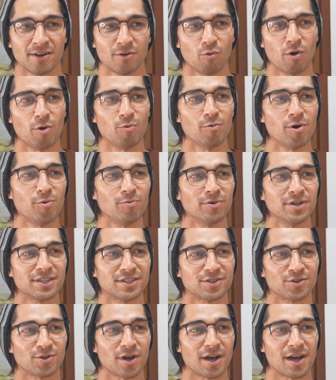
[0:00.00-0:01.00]
So, what
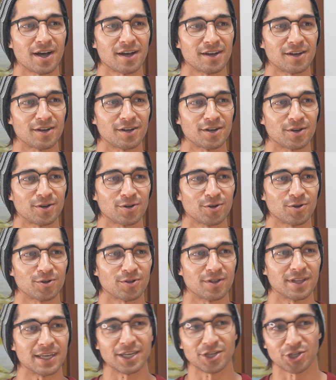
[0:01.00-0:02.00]
was
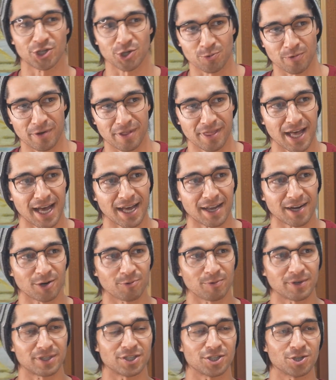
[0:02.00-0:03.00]
the issue with that?
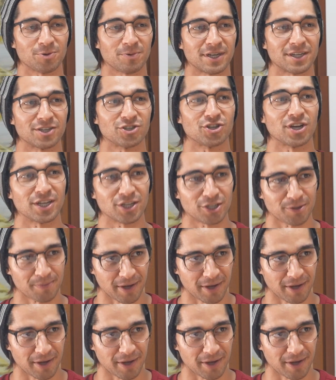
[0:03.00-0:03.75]
Or what did you want to change